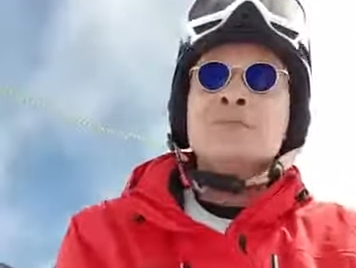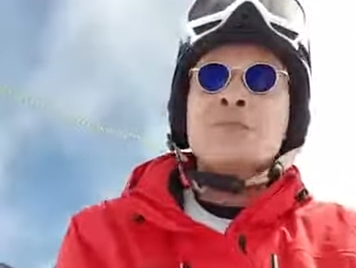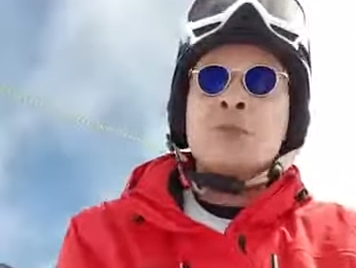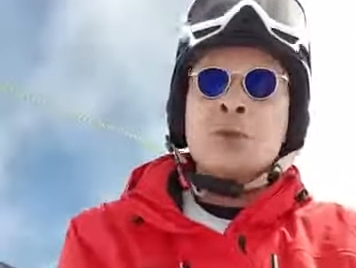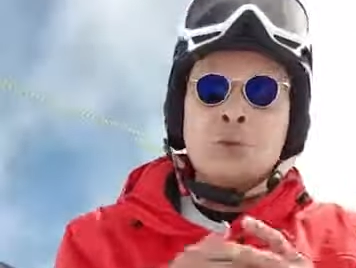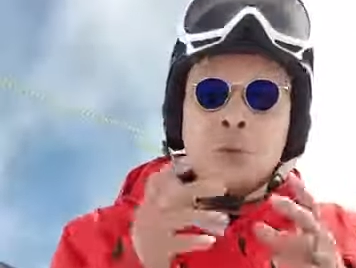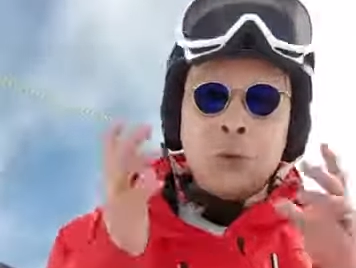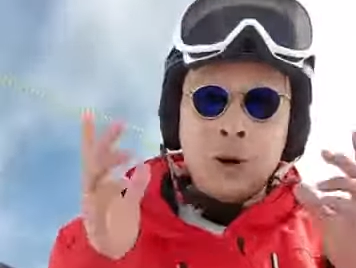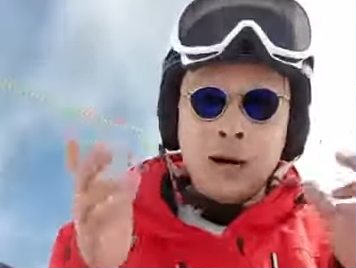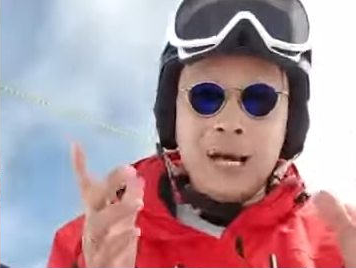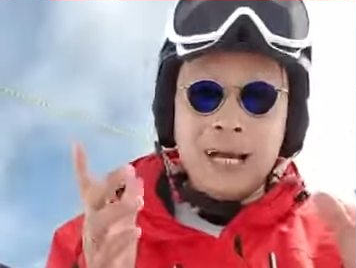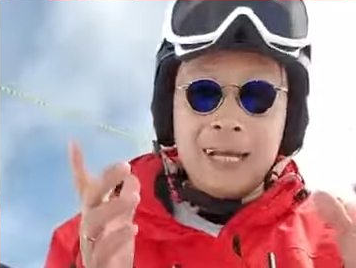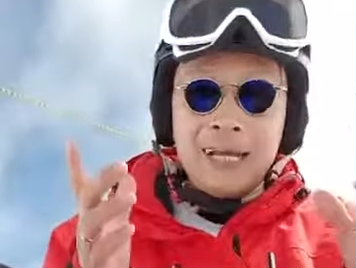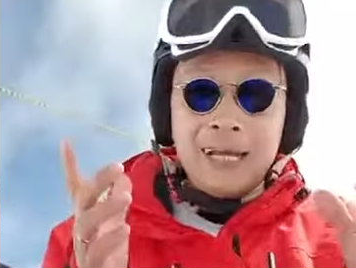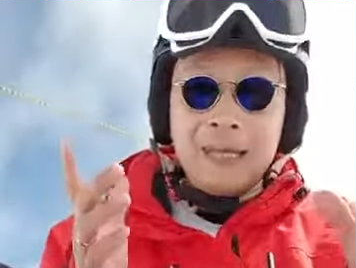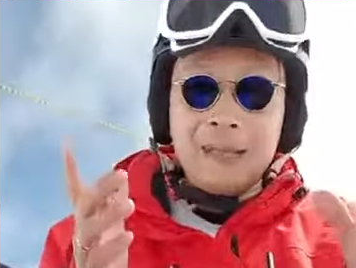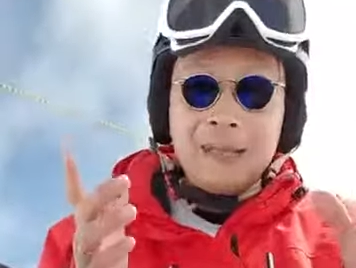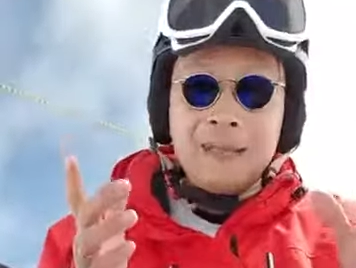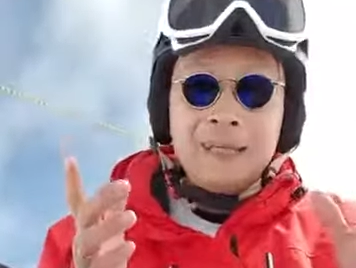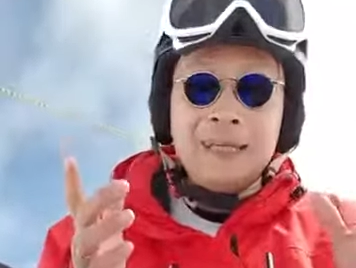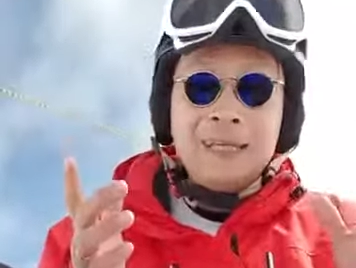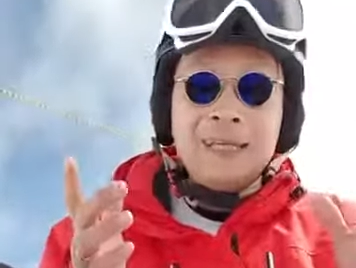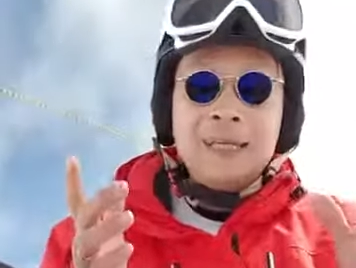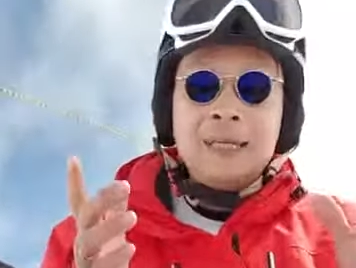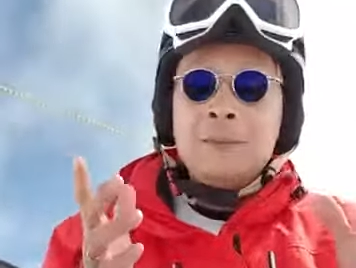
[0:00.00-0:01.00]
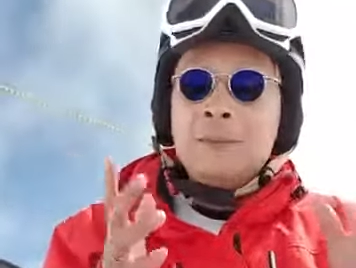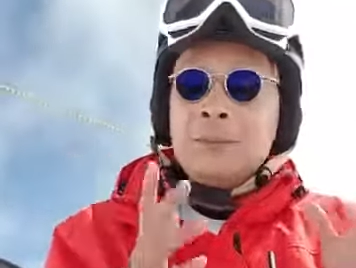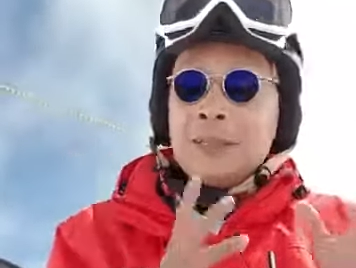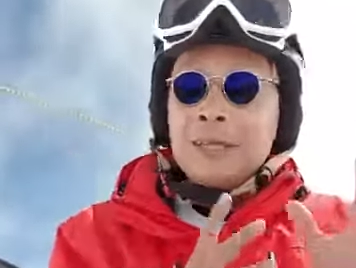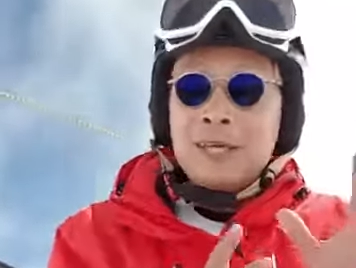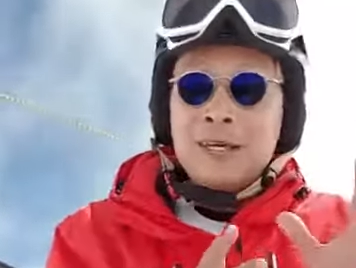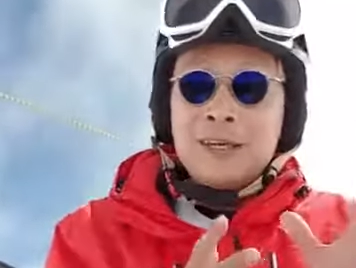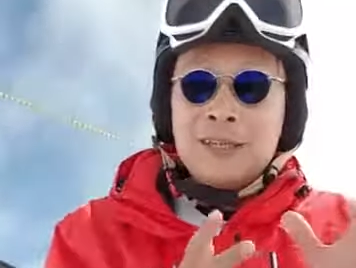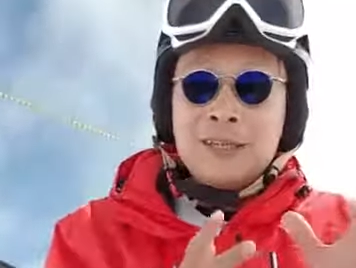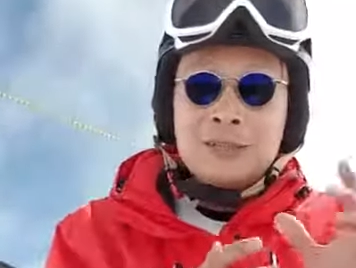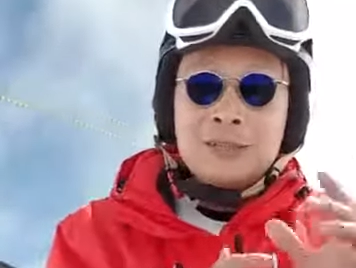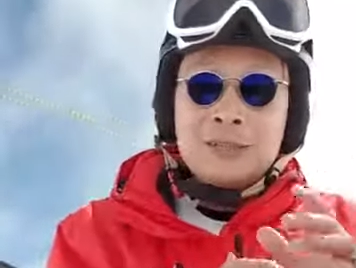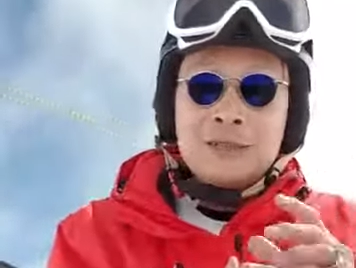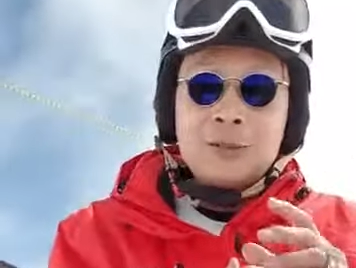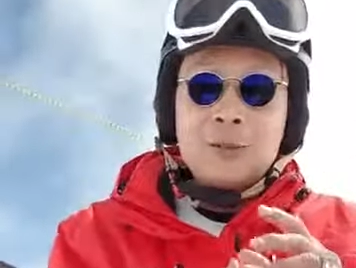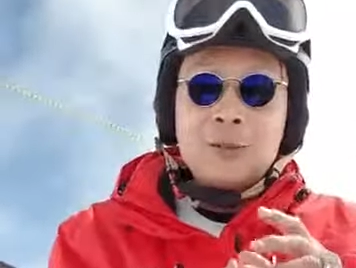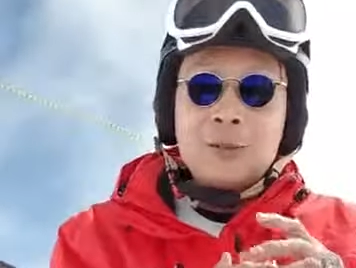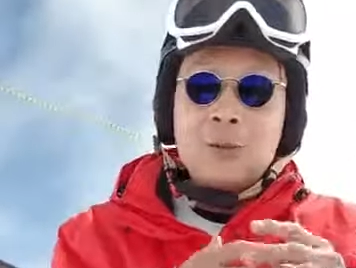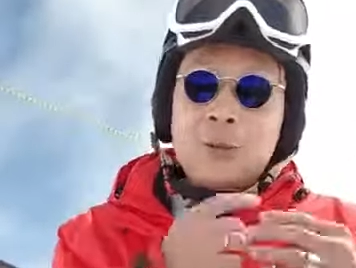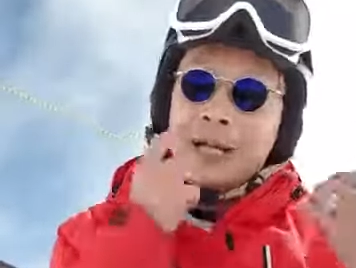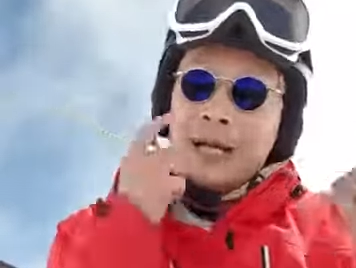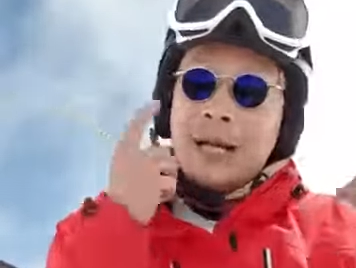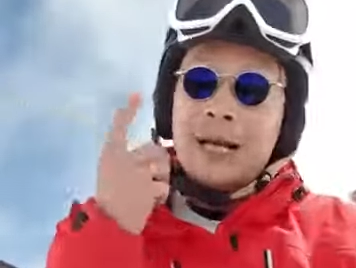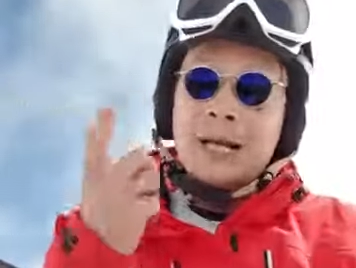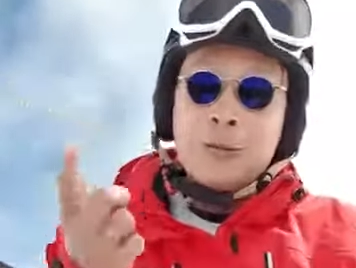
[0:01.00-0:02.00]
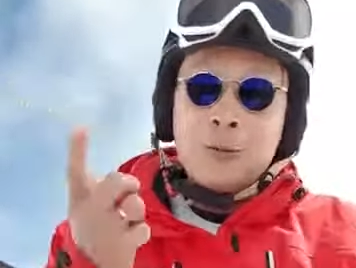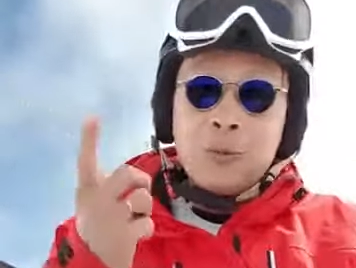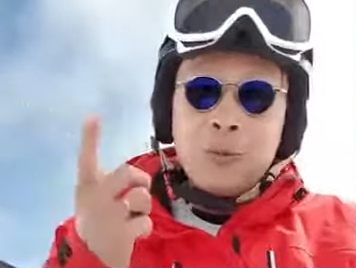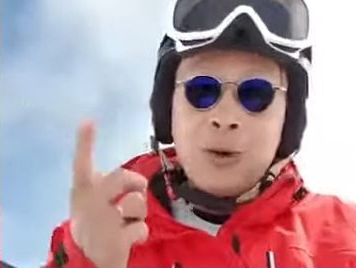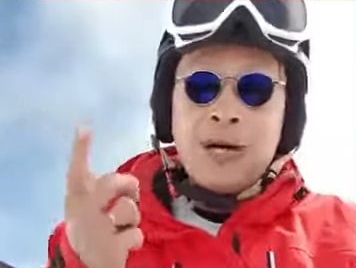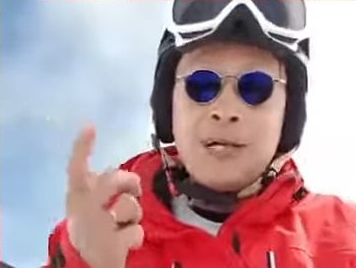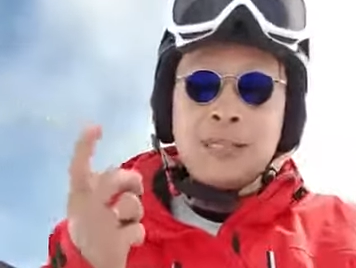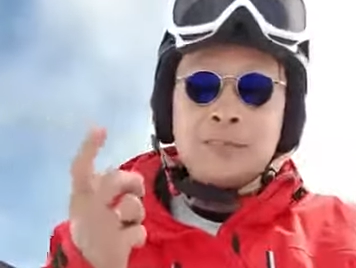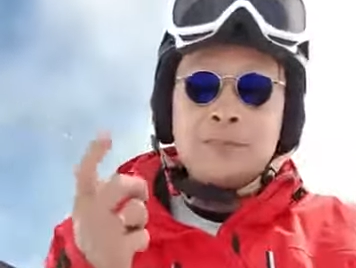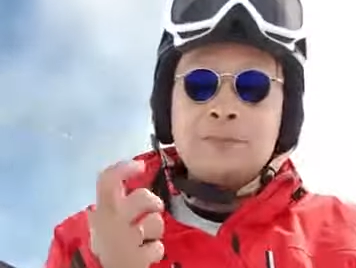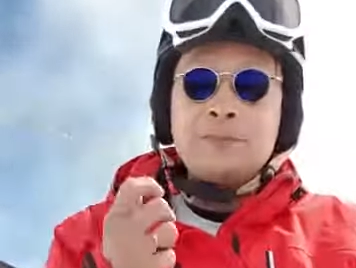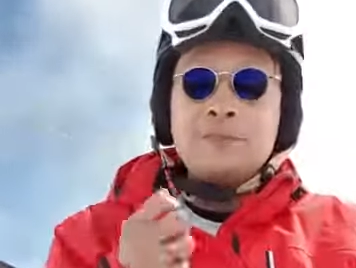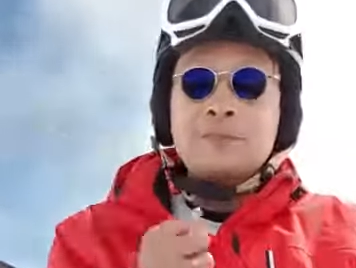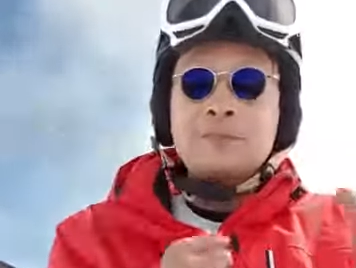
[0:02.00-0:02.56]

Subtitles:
Why? Because what I want,